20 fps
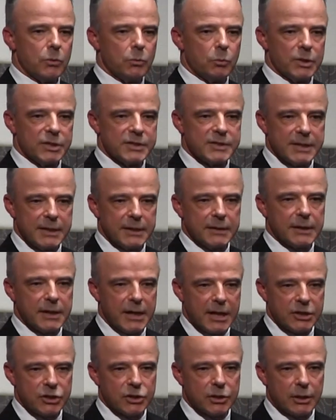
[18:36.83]
We sing the
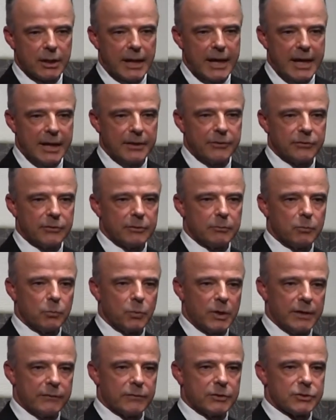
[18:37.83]
national anthem.
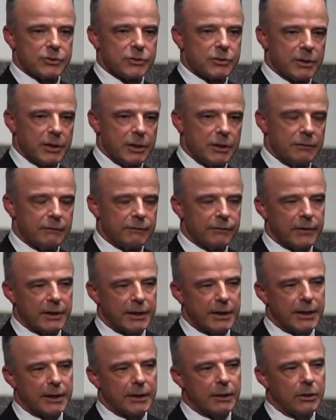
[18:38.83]
We have an Australian
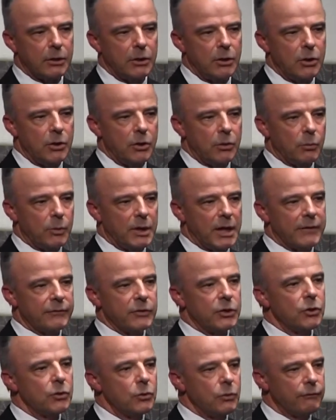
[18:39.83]
flag. We have
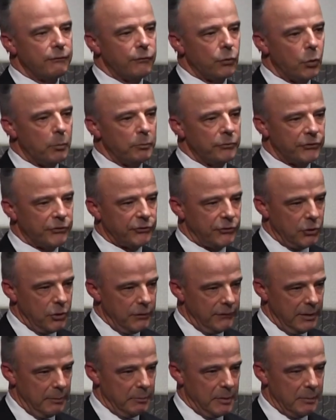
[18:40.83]
a uniformed
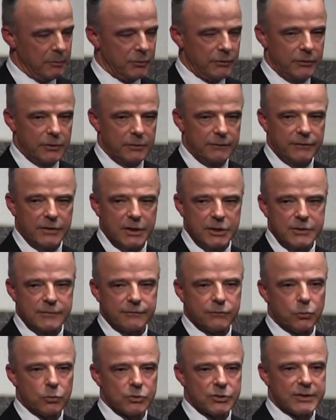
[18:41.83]
serving member of the Defence
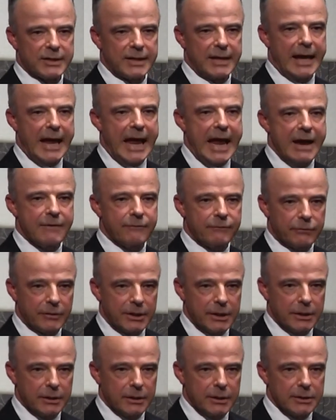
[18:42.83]
Force there
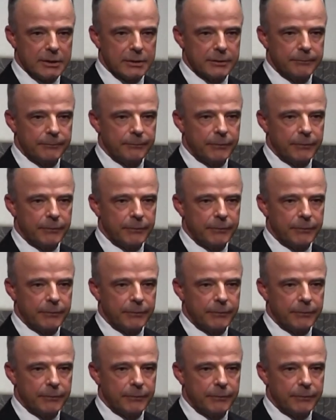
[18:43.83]
every night.